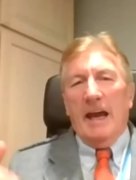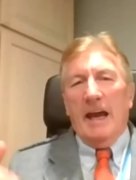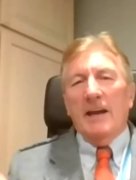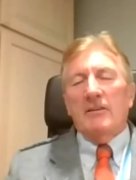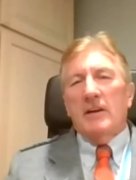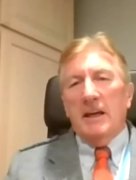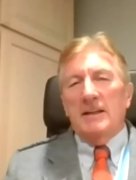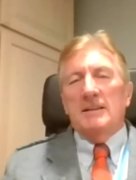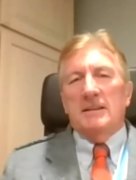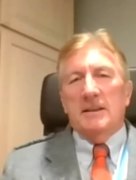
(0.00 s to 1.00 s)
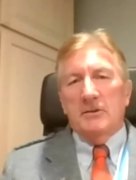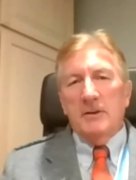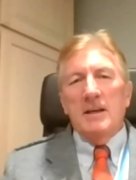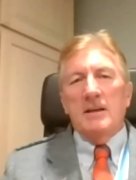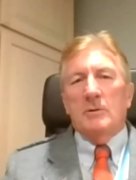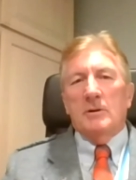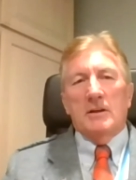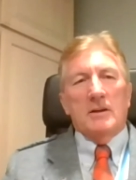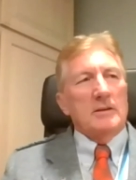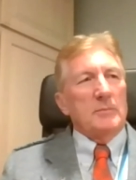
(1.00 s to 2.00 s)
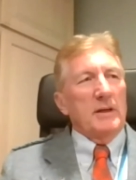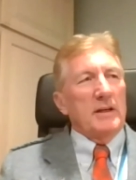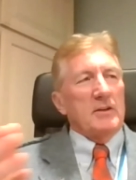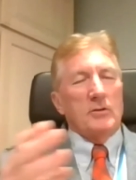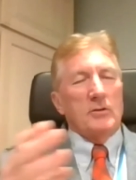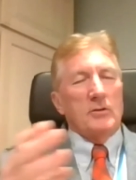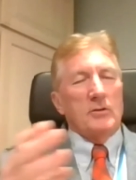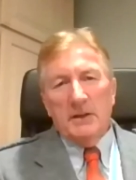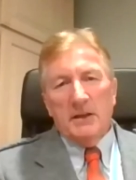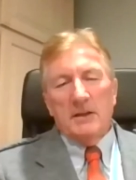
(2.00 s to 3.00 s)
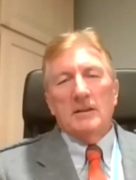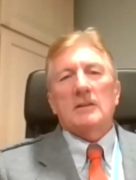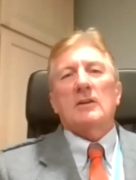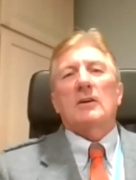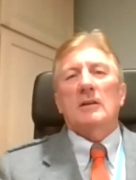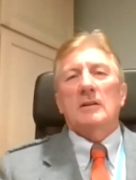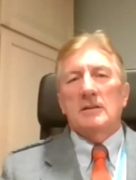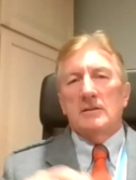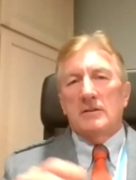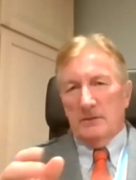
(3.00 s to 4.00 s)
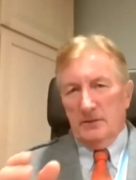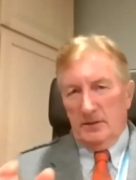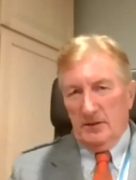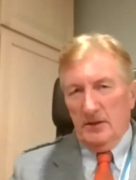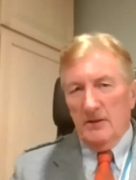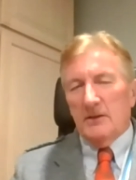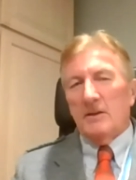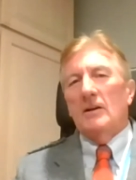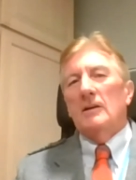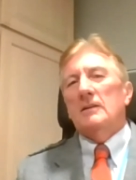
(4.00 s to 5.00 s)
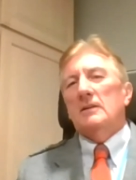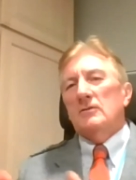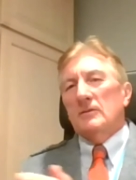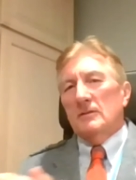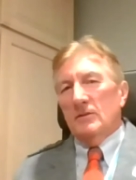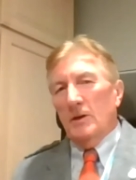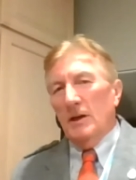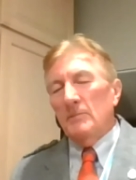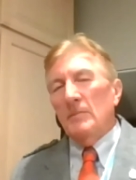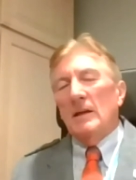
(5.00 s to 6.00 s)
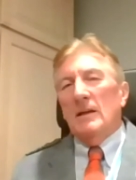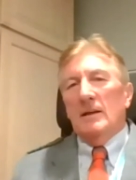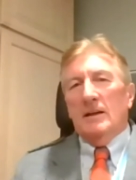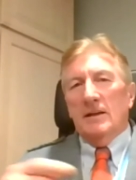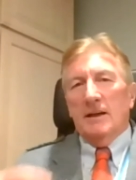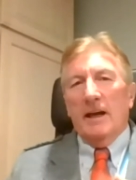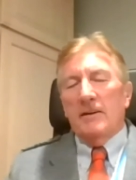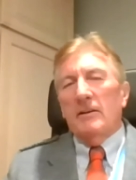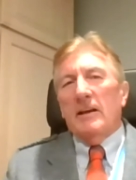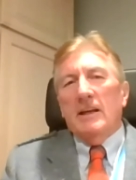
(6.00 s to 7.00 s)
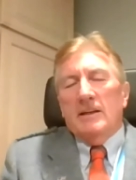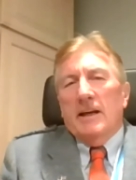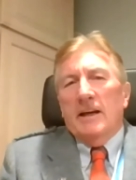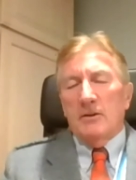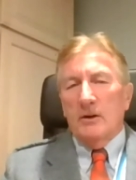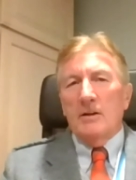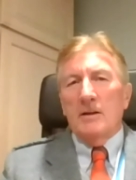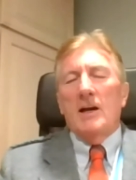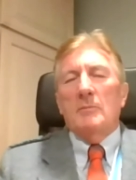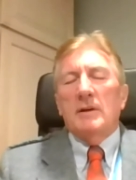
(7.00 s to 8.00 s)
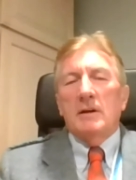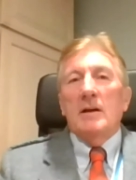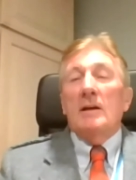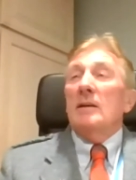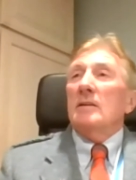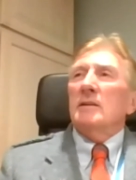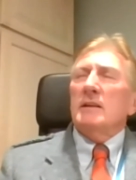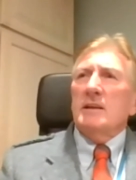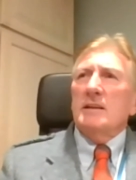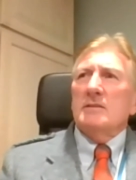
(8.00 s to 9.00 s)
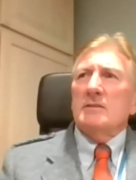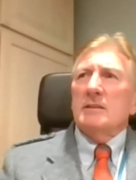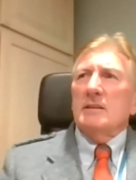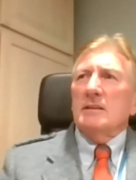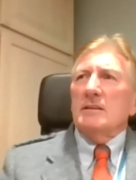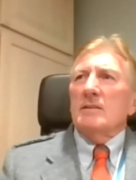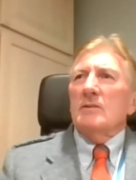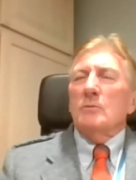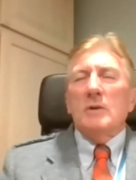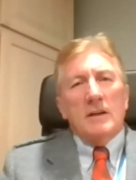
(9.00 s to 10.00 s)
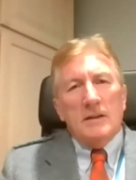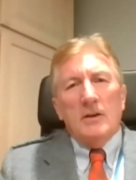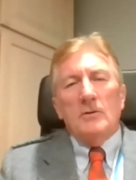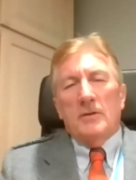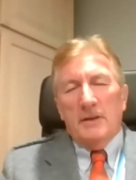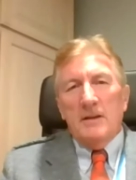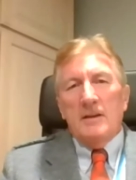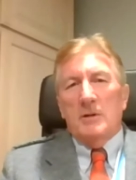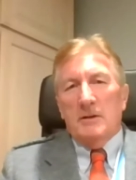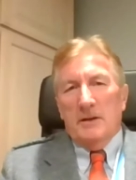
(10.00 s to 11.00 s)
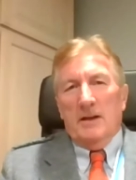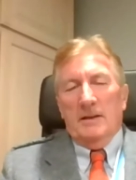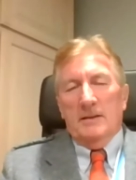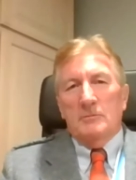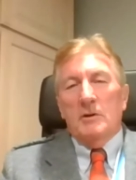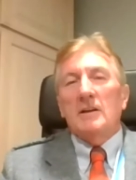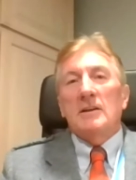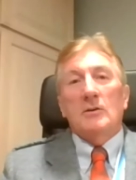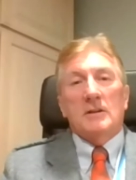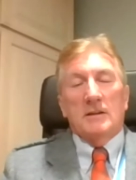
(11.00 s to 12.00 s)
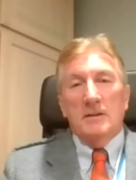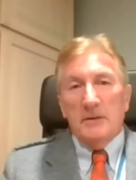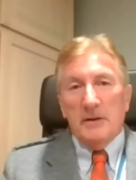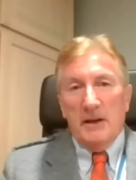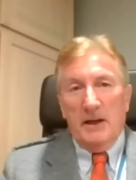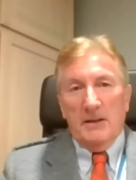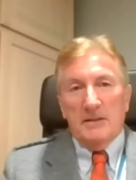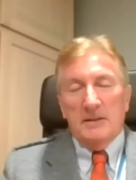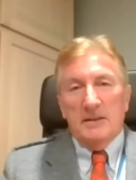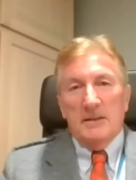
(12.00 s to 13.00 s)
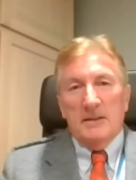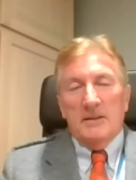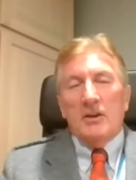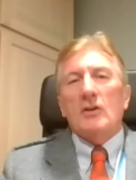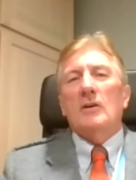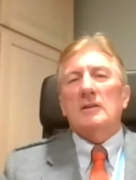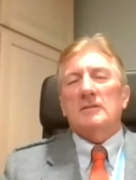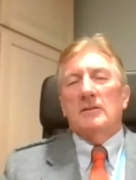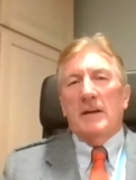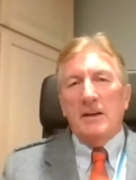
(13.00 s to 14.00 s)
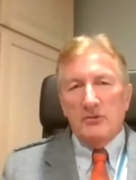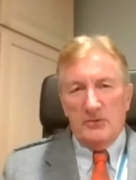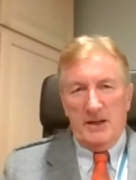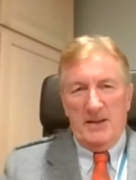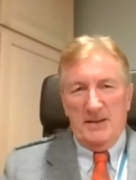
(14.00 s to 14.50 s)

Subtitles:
aggregated degree, where you could pick a course at one particular college and another college and so on, and aggregate that all up. The thing is, we can now think about that and we can now deliver that. The cost of entry